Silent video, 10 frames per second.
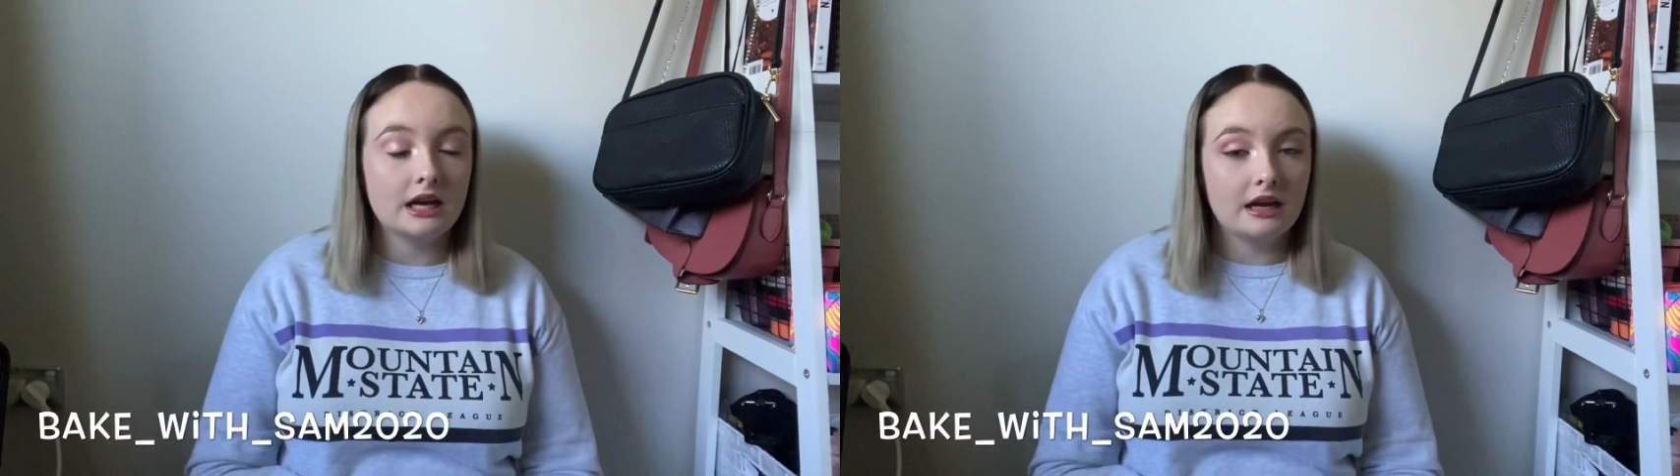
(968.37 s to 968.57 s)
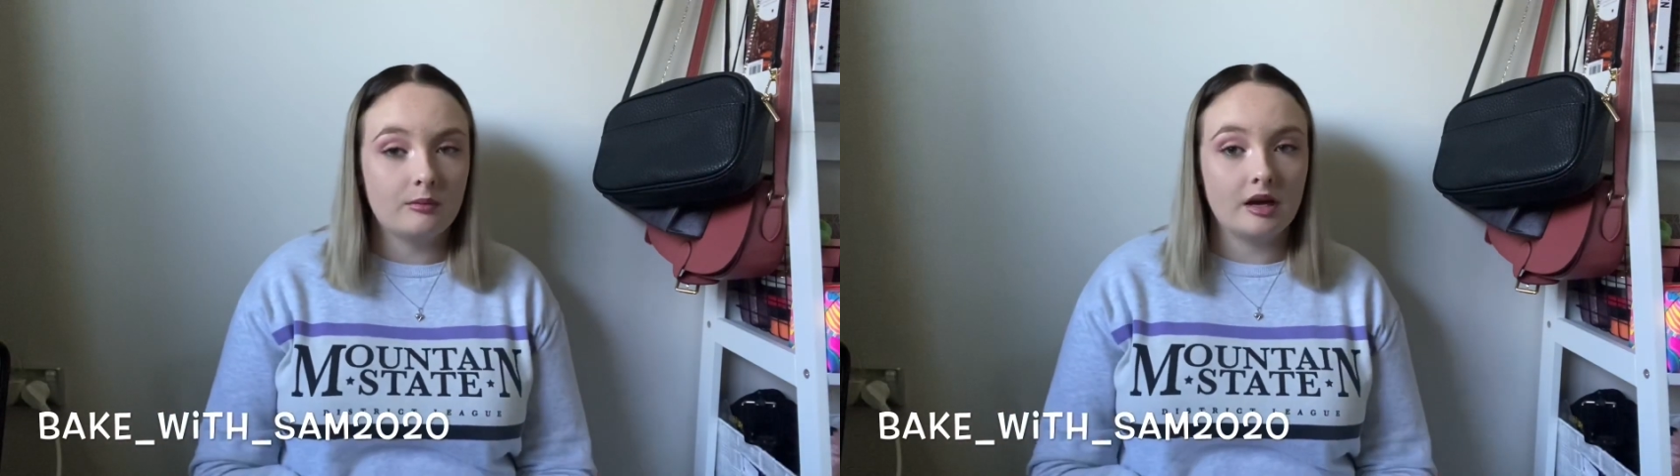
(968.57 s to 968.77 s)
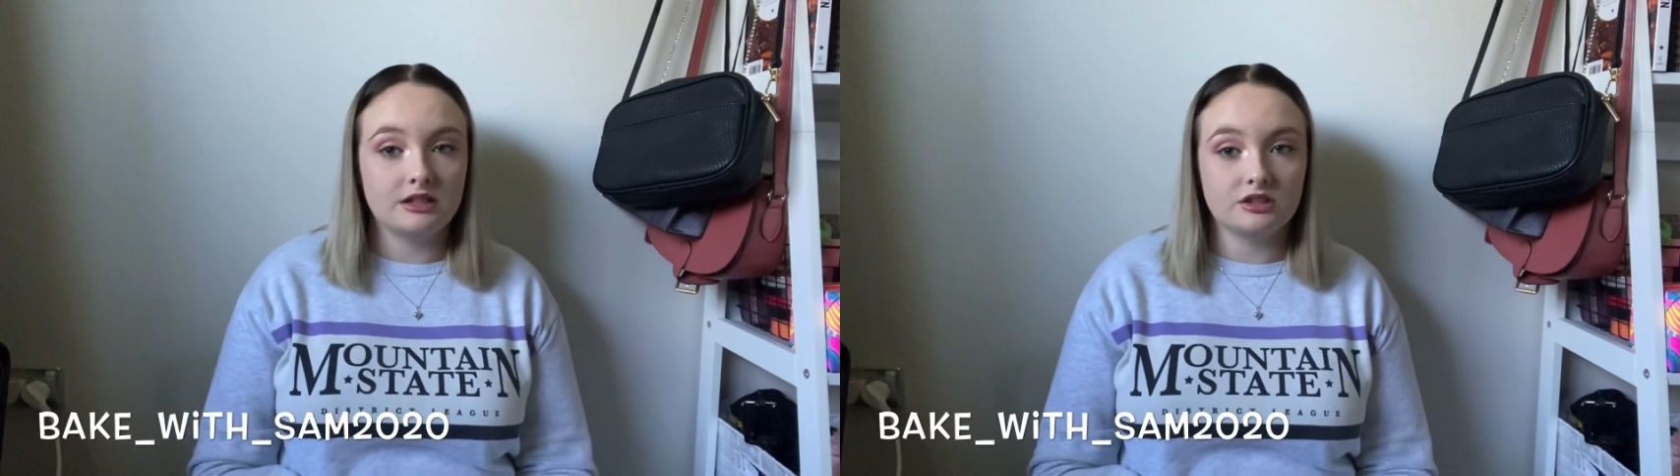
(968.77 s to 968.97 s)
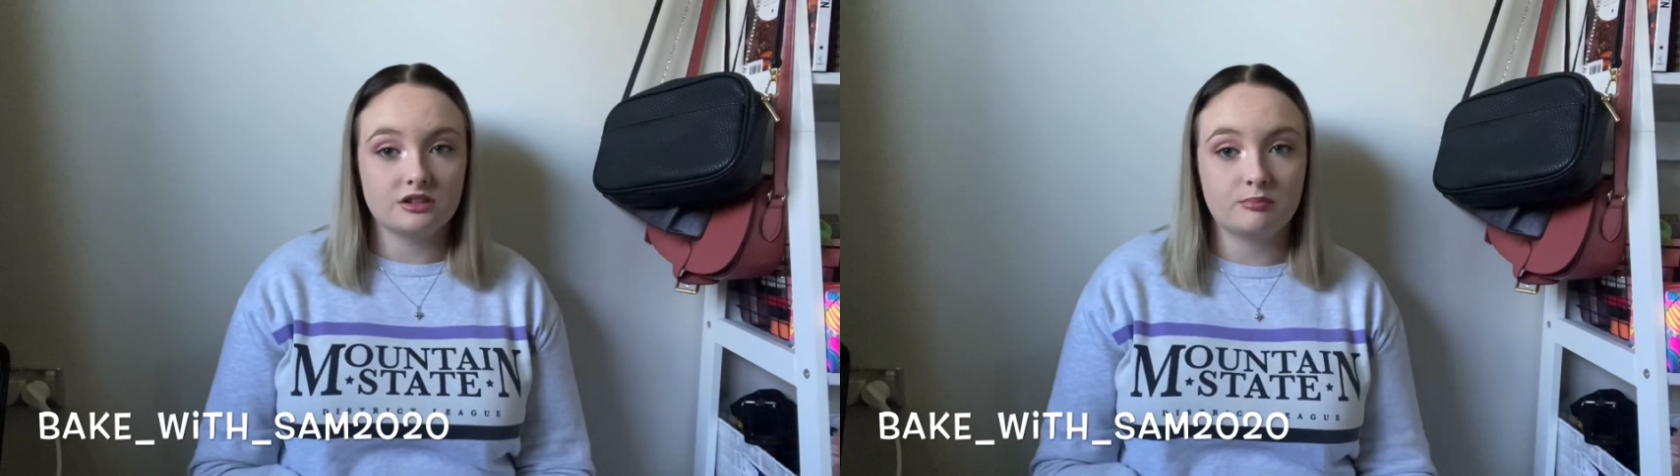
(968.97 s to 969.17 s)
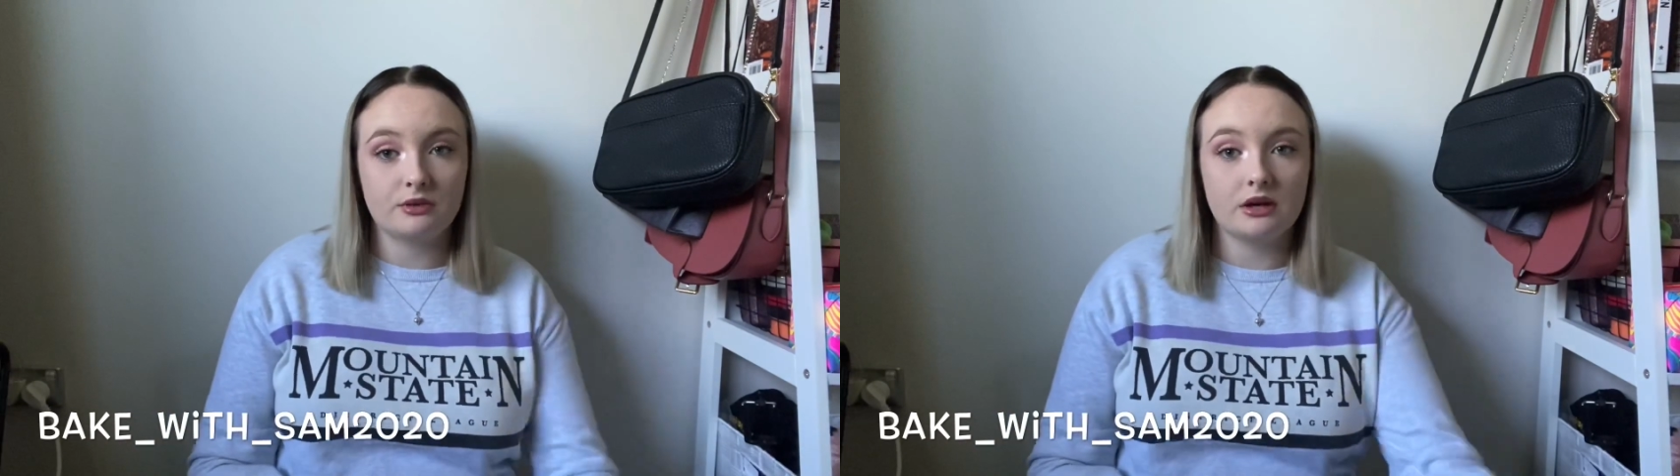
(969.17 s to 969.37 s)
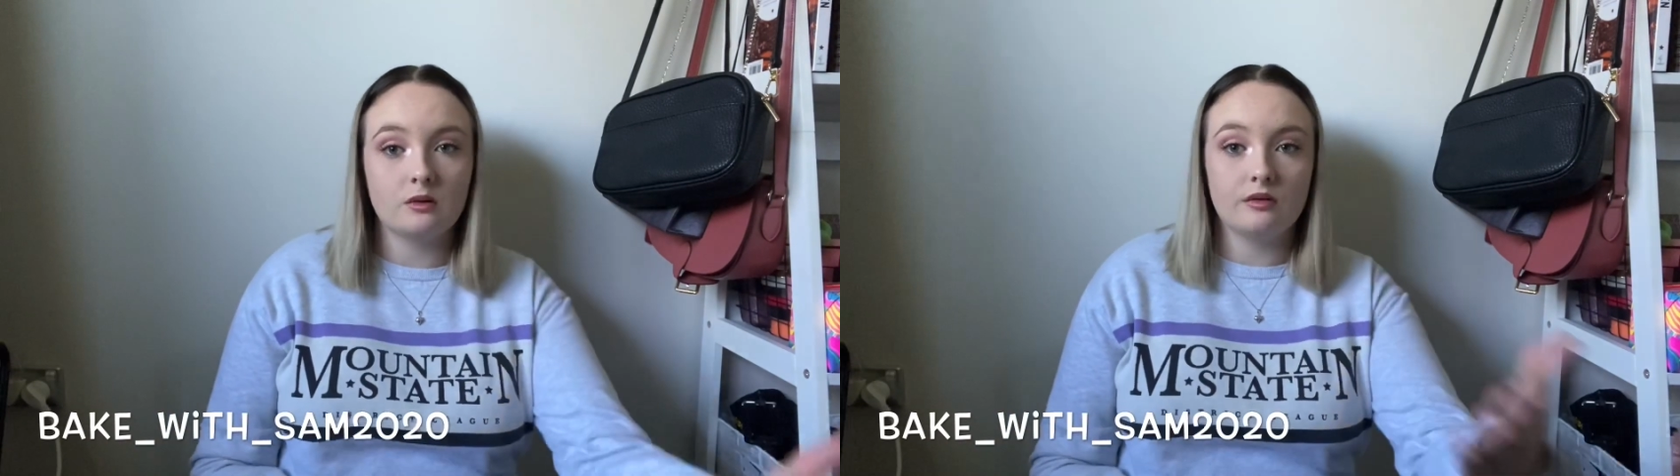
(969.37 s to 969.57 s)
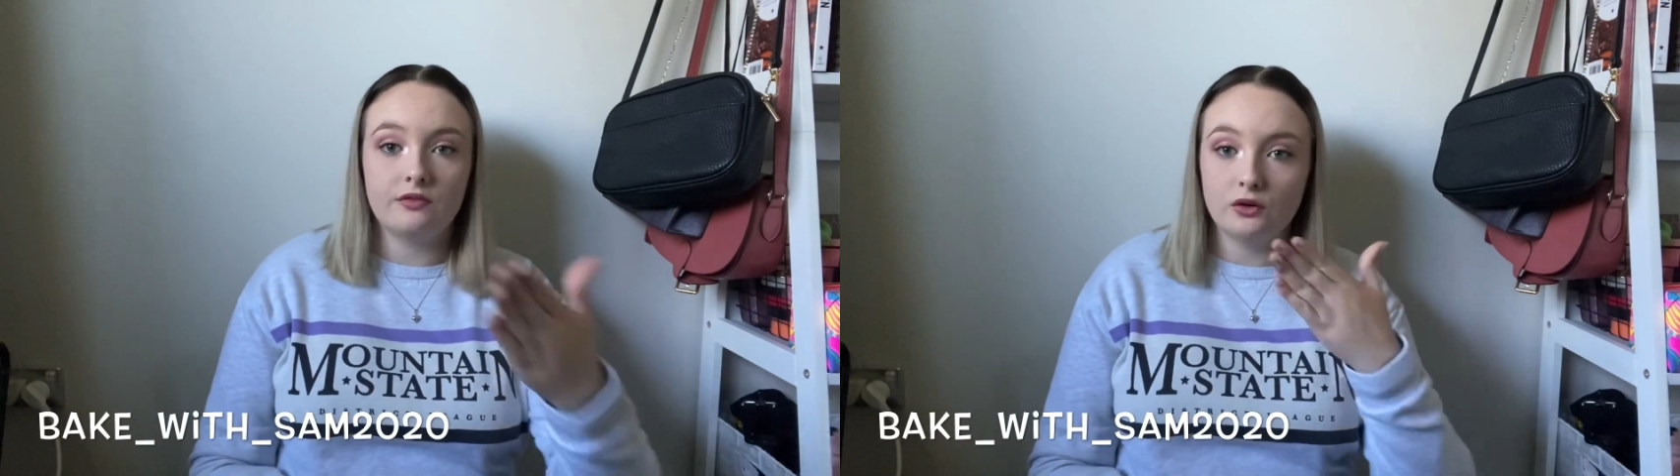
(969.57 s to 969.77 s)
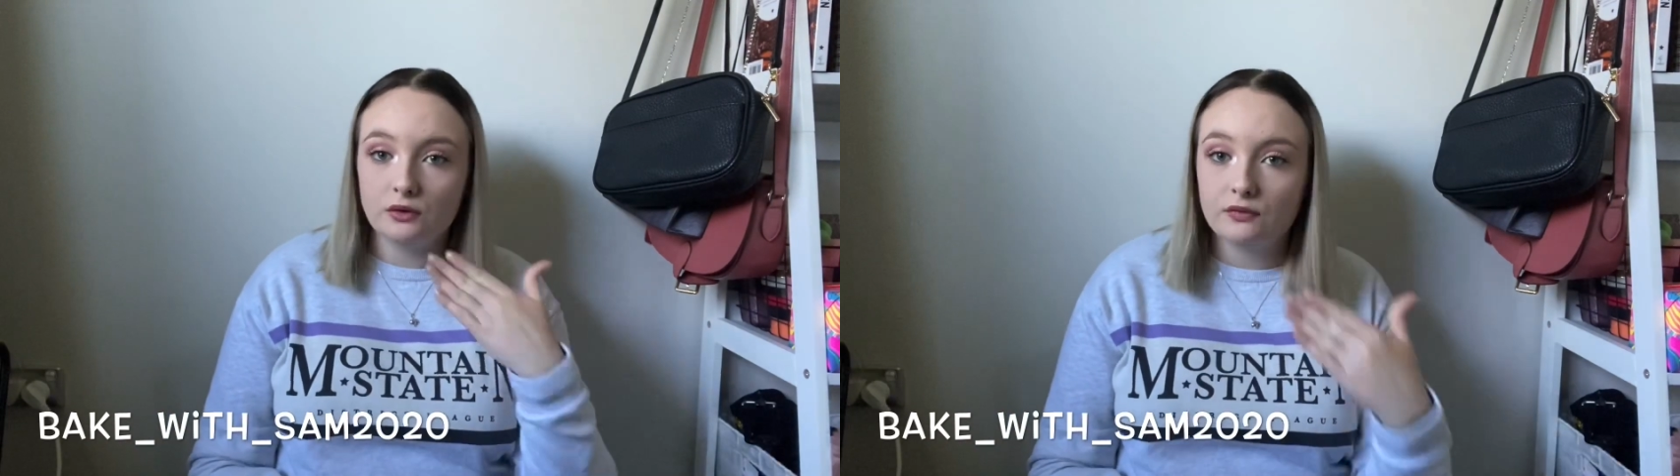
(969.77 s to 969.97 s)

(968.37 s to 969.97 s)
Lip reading: I just bring all the food